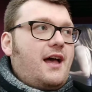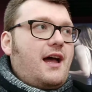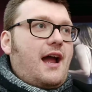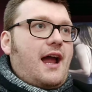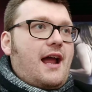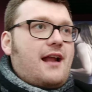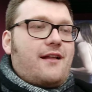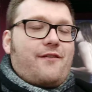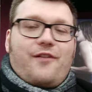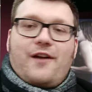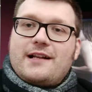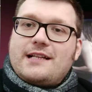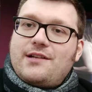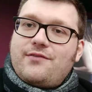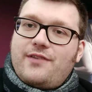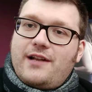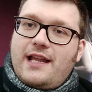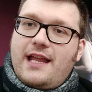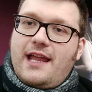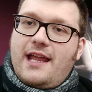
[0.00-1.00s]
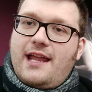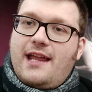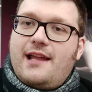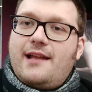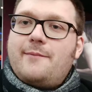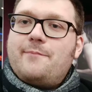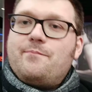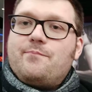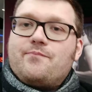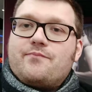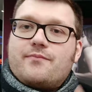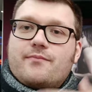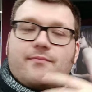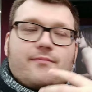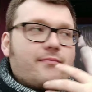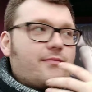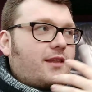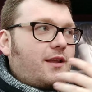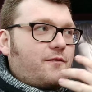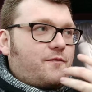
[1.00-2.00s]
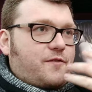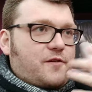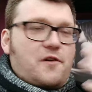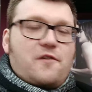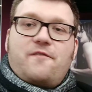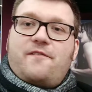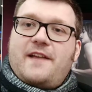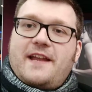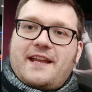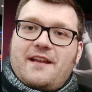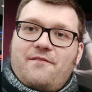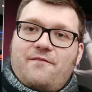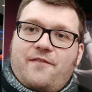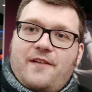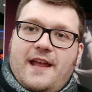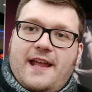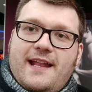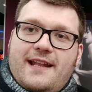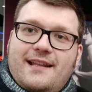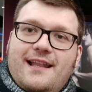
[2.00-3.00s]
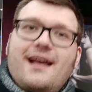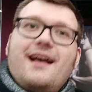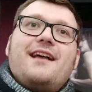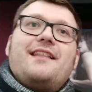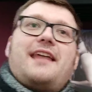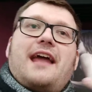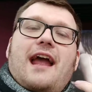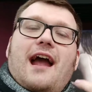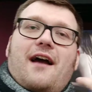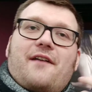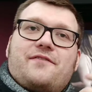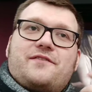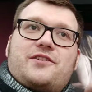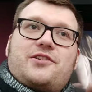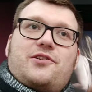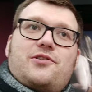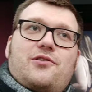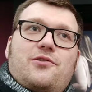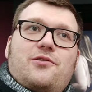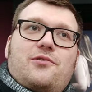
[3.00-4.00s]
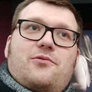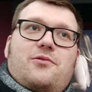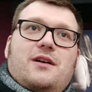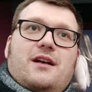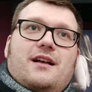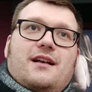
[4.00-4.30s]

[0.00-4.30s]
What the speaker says: and effectively, through thick and thin, they have to